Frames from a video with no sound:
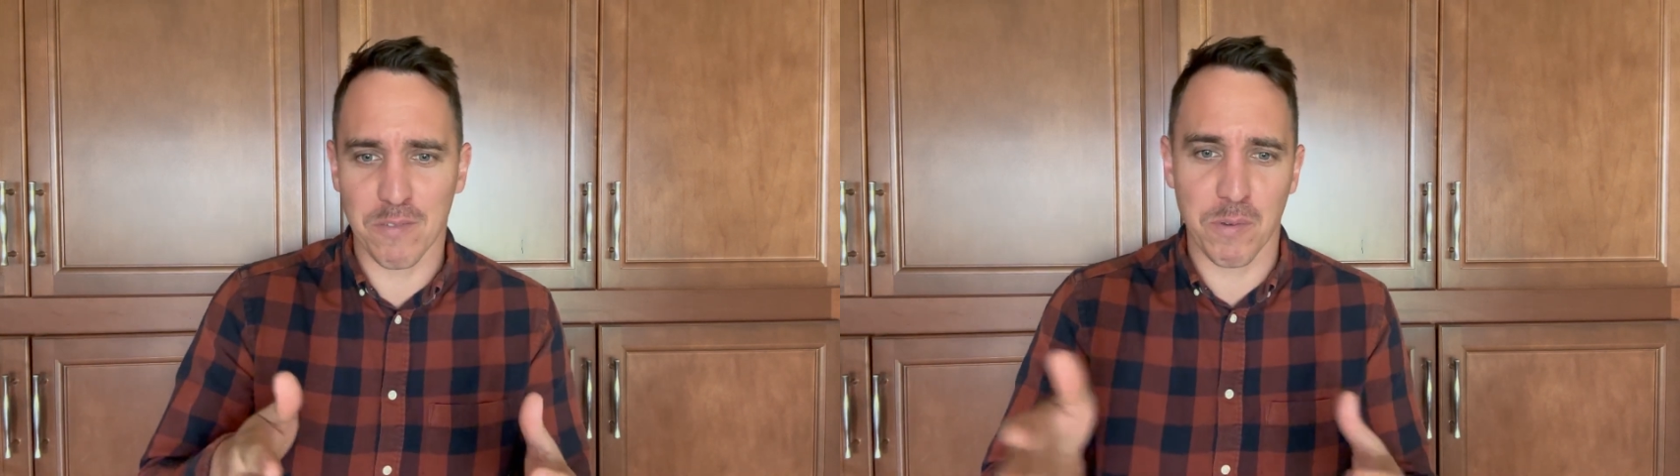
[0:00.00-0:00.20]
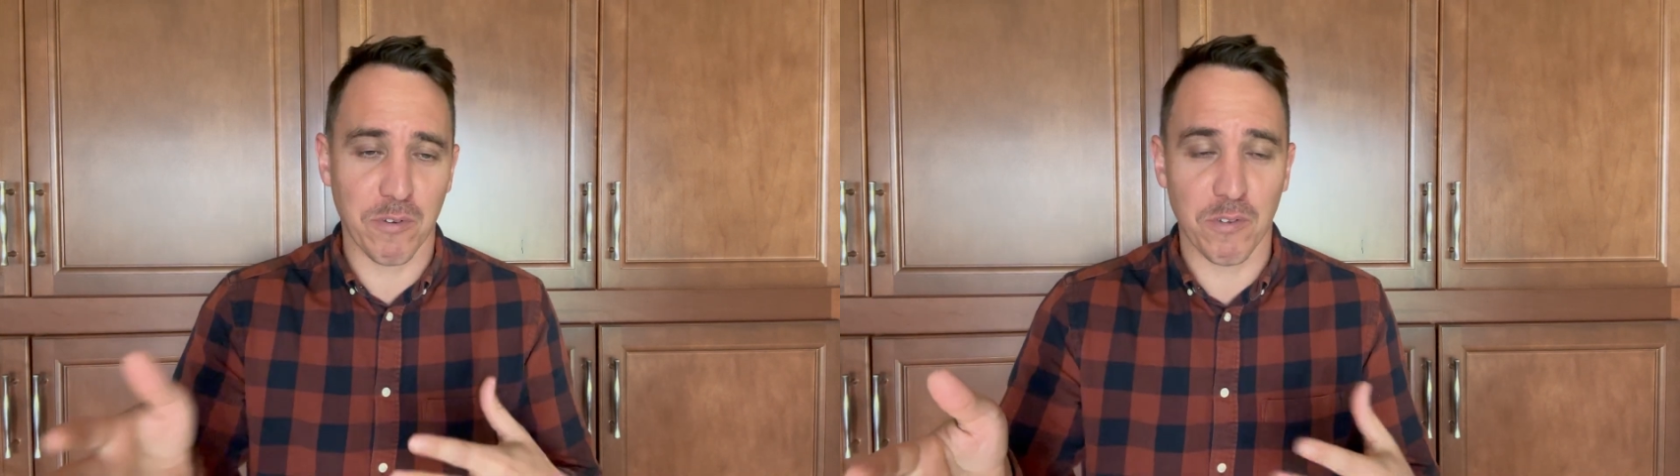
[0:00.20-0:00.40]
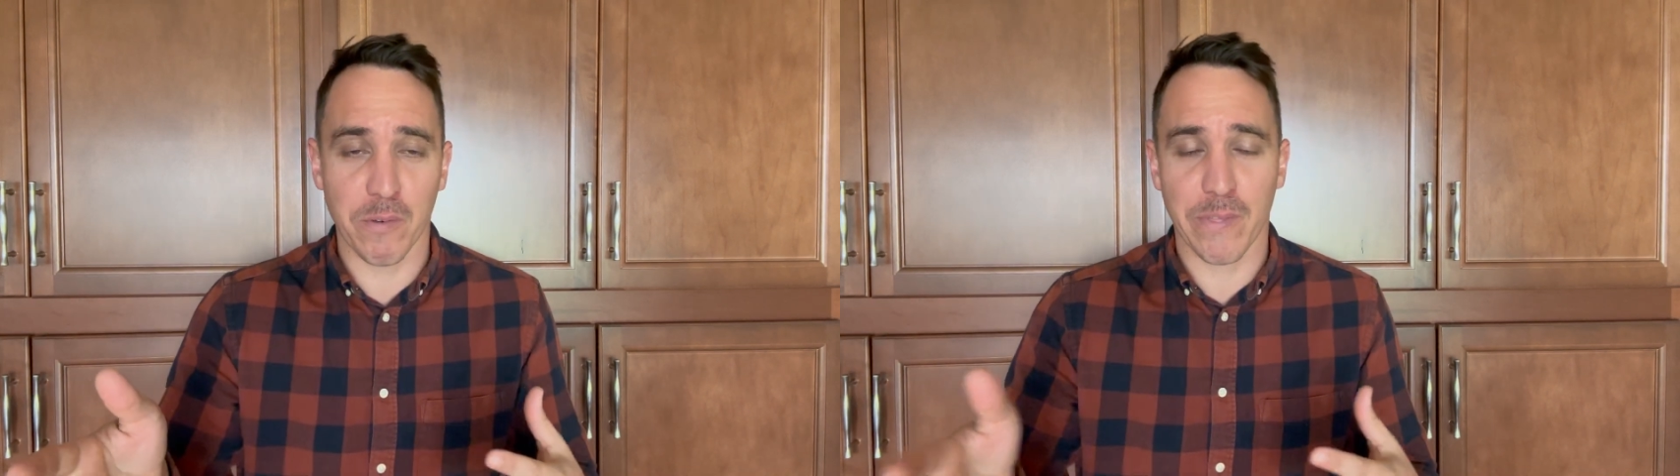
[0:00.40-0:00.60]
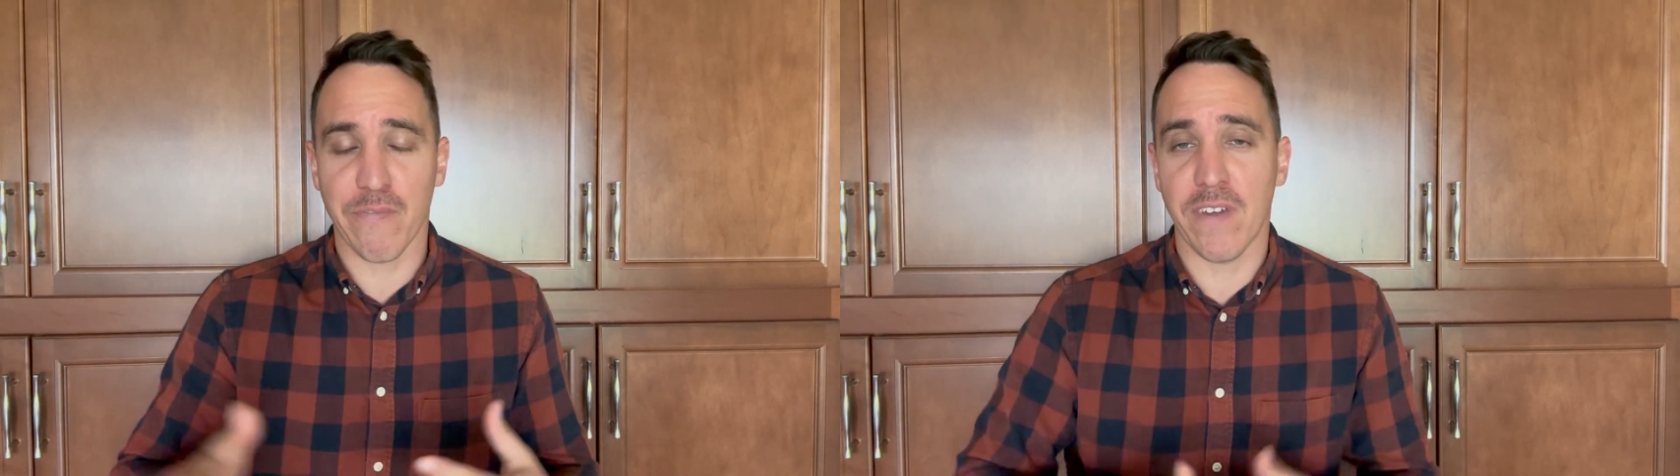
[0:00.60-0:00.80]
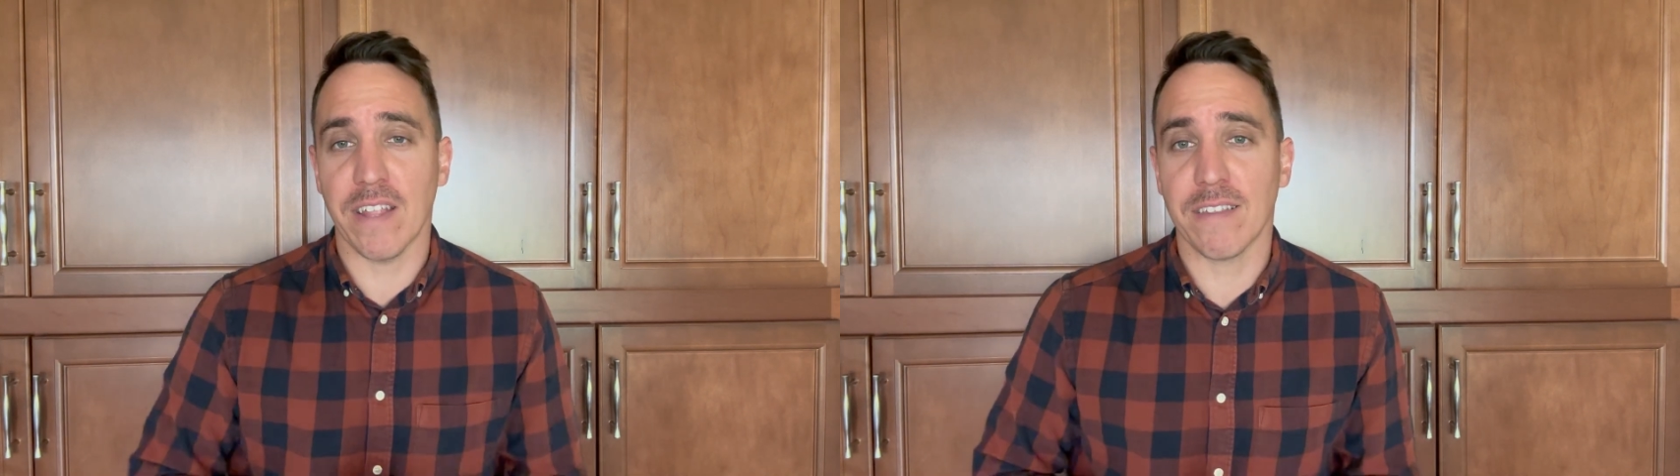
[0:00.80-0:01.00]
we were doing with the
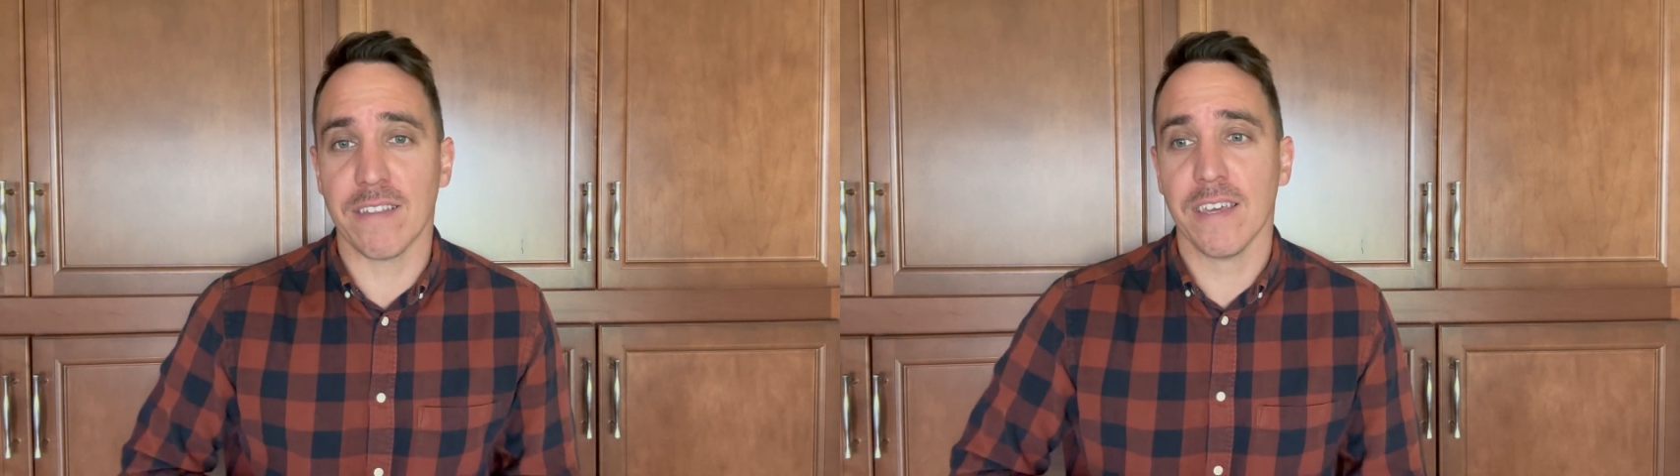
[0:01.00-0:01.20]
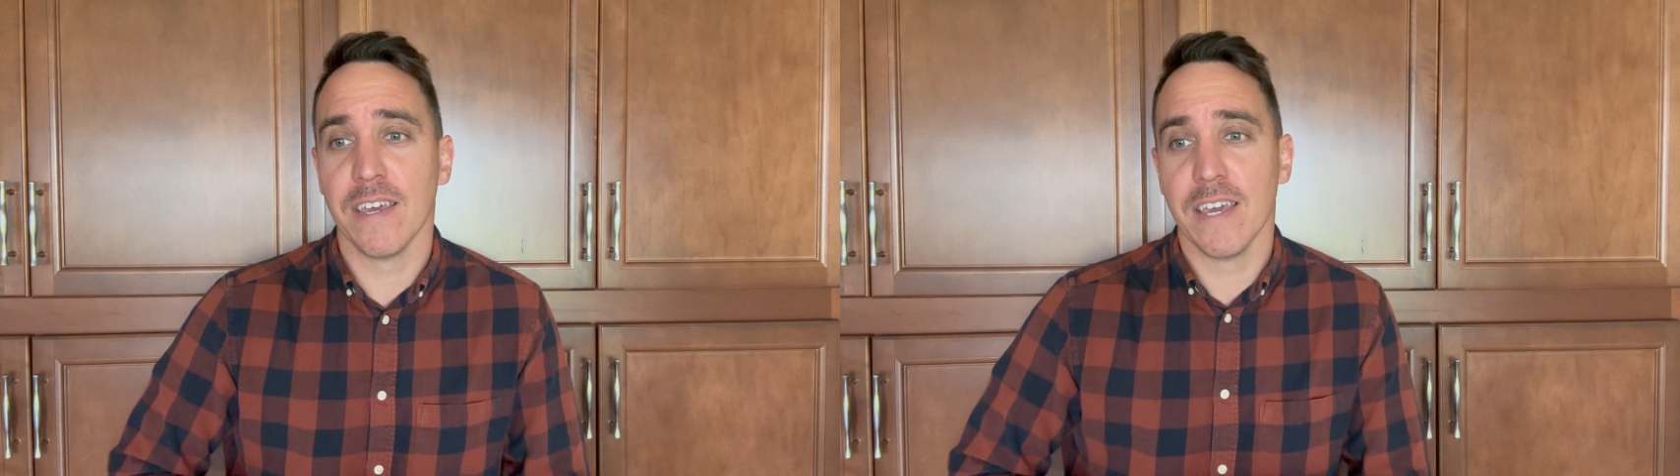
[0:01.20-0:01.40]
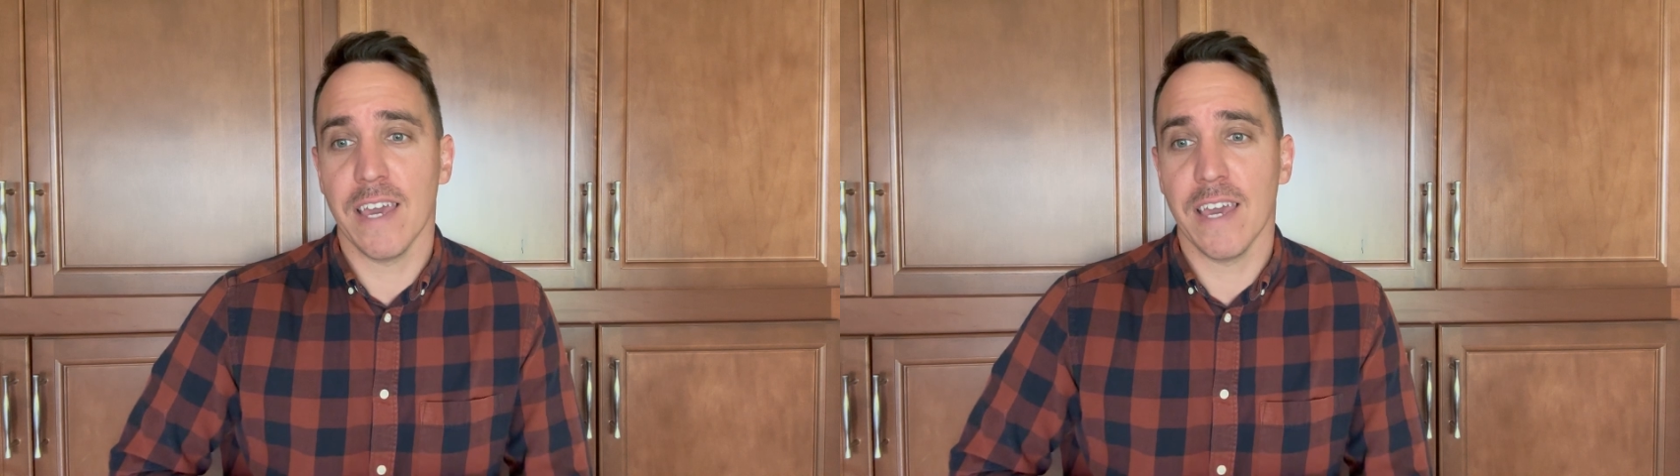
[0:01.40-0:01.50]
fence.